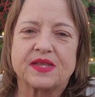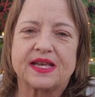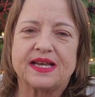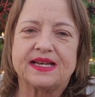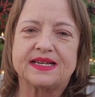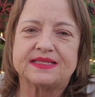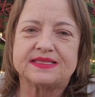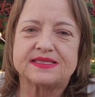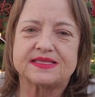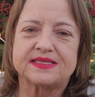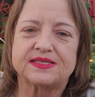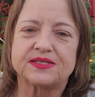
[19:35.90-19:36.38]

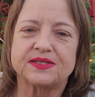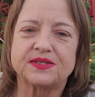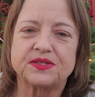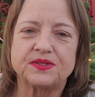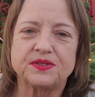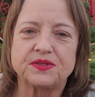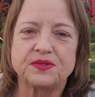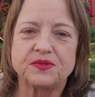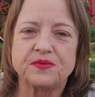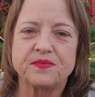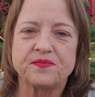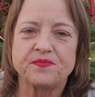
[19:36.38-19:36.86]
And
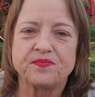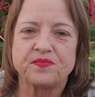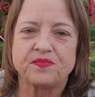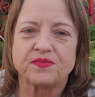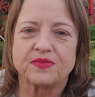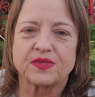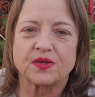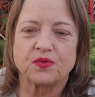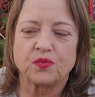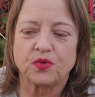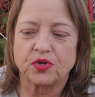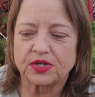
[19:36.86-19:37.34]
so
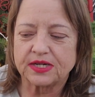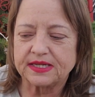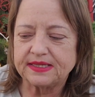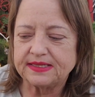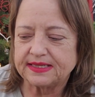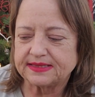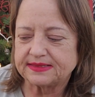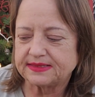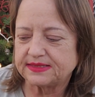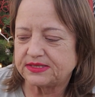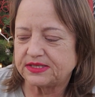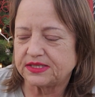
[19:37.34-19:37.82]
we're
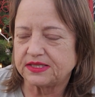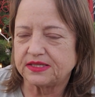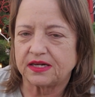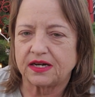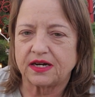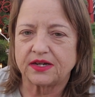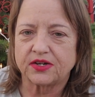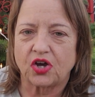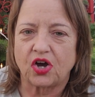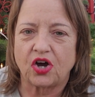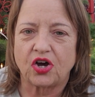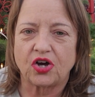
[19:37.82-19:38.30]
connected to
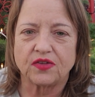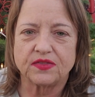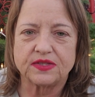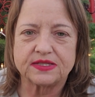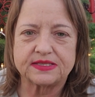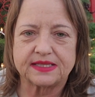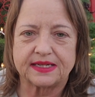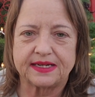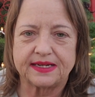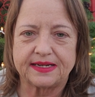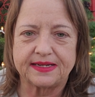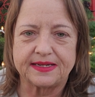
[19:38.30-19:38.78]
God all the
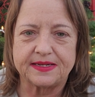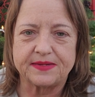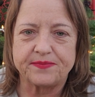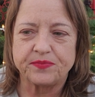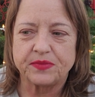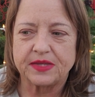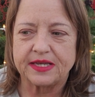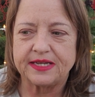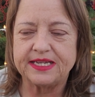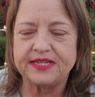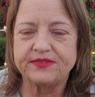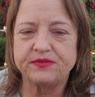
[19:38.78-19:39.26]
time.
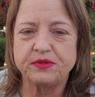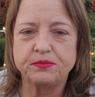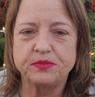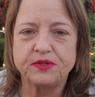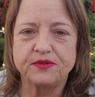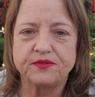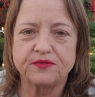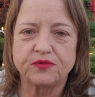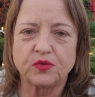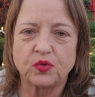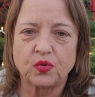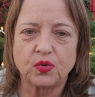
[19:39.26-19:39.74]
And even
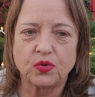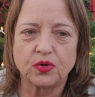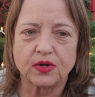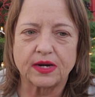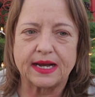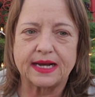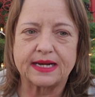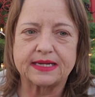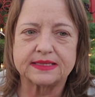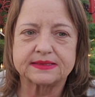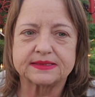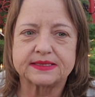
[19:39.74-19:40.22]
before
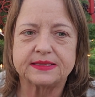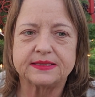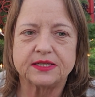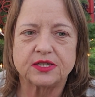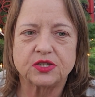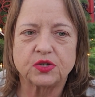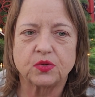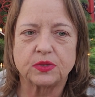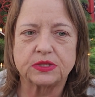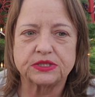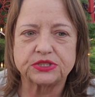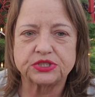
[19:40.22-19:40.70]
asking a
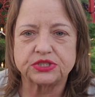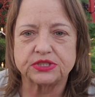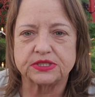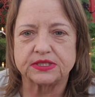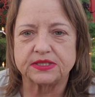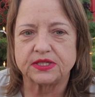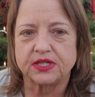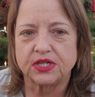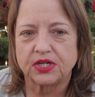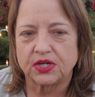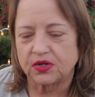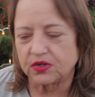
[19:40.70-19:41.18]

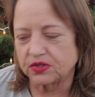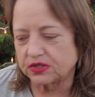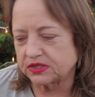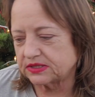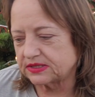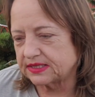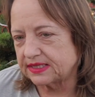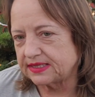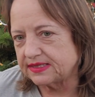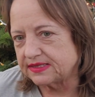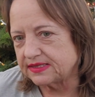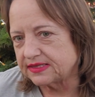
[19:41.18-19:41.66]
question or
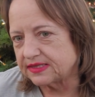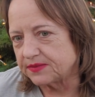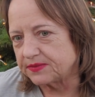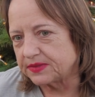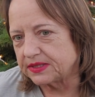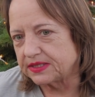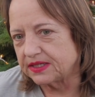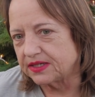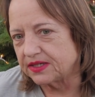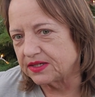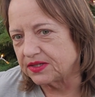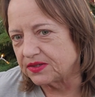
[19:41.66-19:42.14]
saying
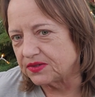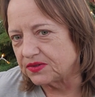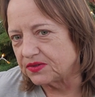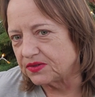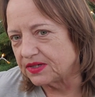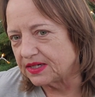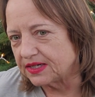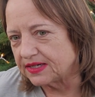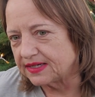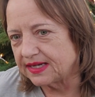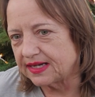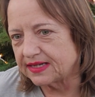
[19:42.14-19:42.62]
something, a
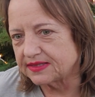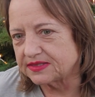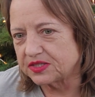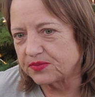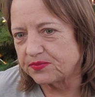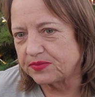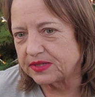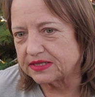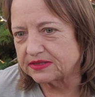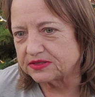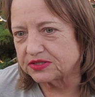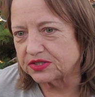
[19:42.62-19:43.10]
cat's
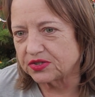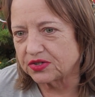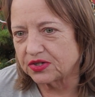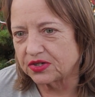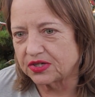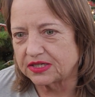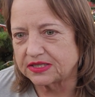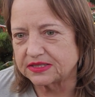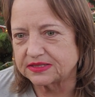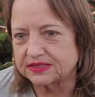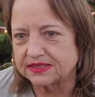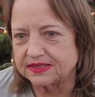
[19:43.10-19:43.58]
about to
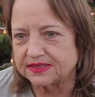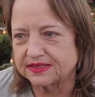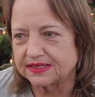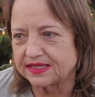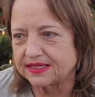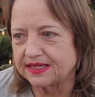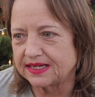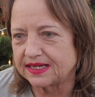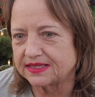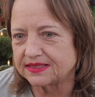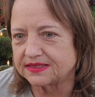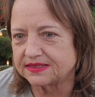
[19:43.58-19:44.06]
cross, and the
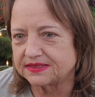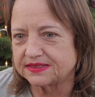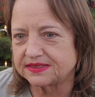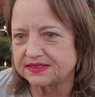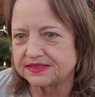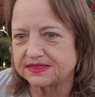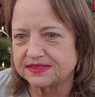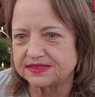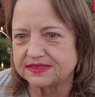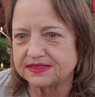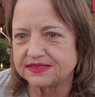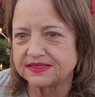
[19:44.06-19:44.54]
cat
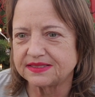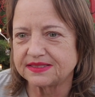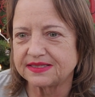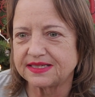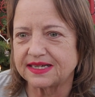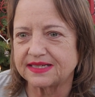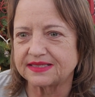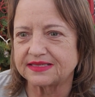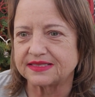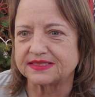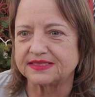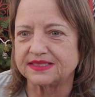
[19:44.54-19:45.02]

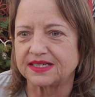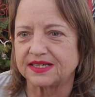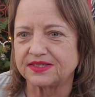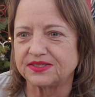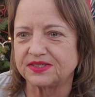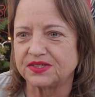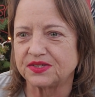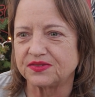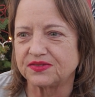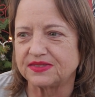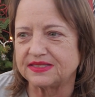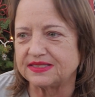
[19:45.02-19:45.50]
does not
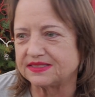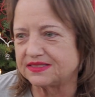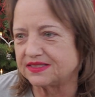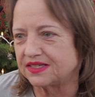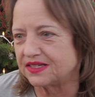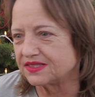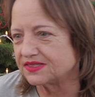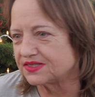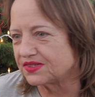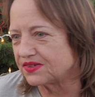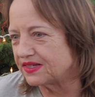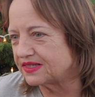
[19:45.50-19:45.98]
know these
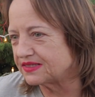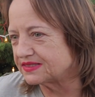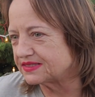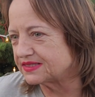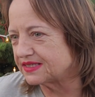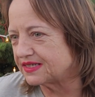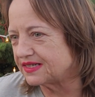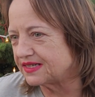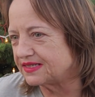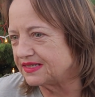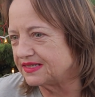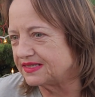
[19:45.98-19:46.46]
dogs are
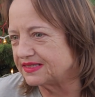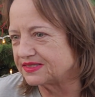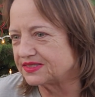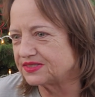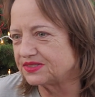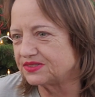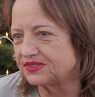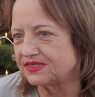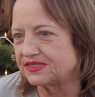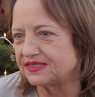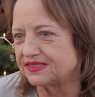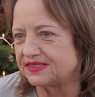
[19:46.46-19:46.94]
outside, and as
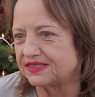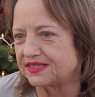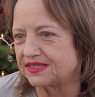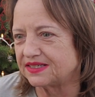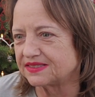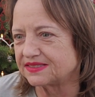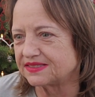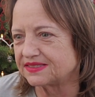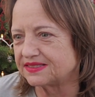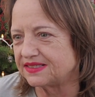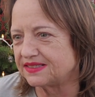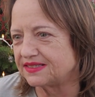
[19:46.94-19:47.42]
soon as the
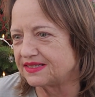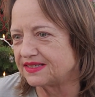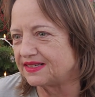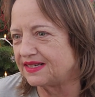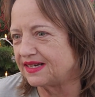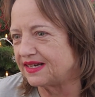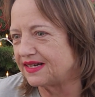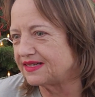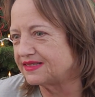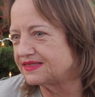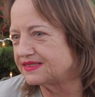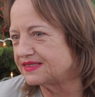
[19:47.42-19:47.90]
dogs see the
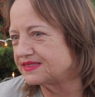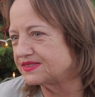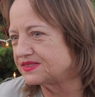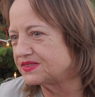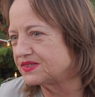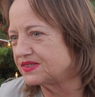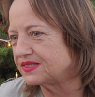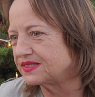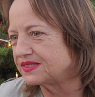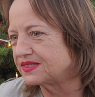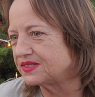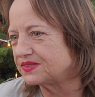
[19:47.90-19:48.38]
cat, it's
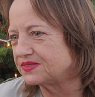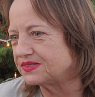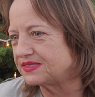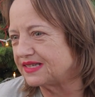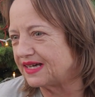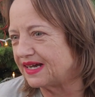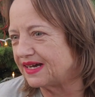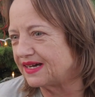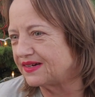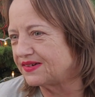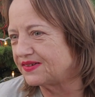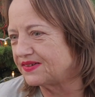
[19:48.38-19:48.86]
going to go
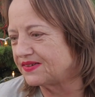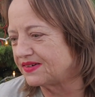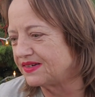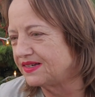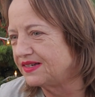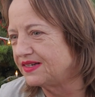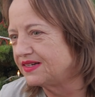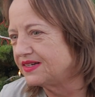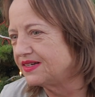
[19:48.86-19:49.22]
down.